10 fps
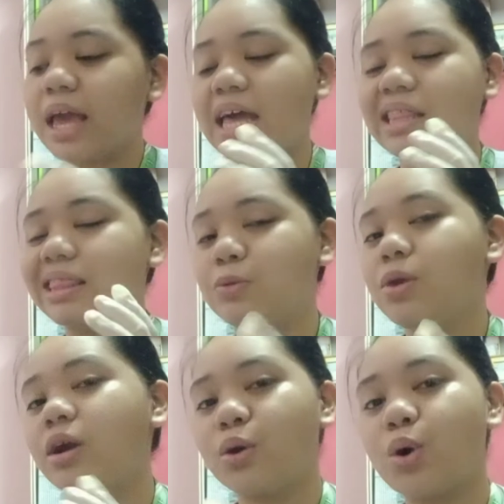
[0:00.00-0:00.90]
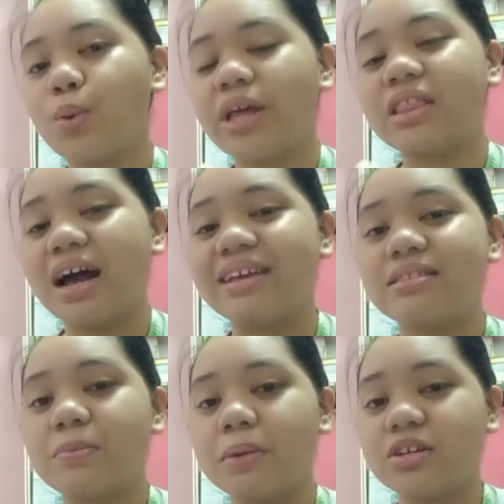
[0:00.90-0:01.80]
and we are going to ask
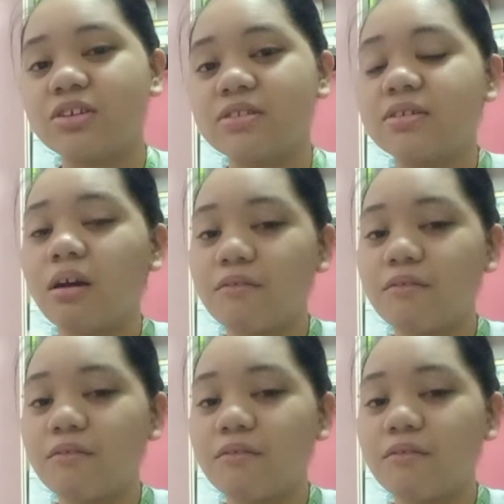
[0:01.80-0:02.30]
the patient's